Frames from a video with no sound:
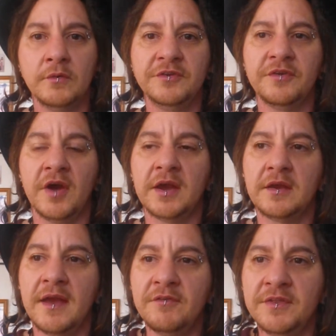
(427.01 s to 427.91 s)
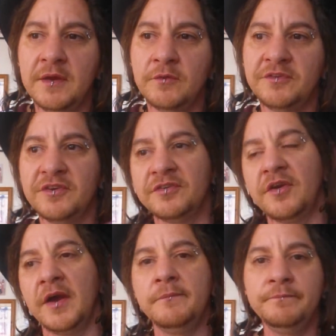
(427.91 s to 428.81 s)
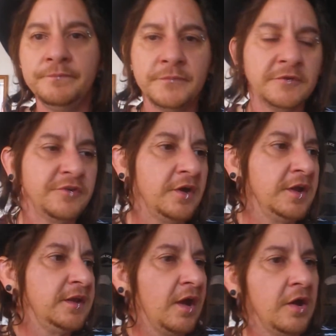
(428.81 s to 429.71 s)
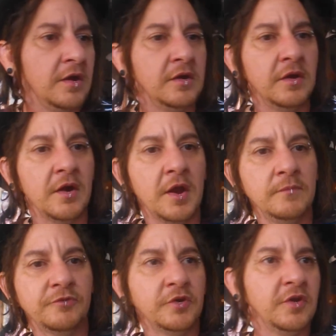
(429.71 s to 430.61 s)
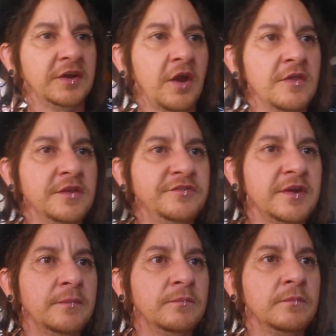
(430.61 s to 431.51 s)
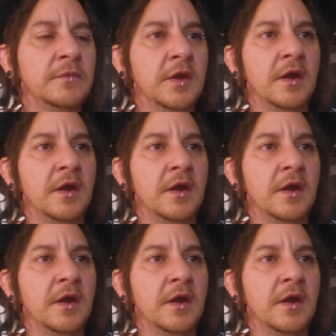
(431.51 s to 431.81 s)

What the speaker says: It was like, everything was just like, so I'd go home, go to the gym,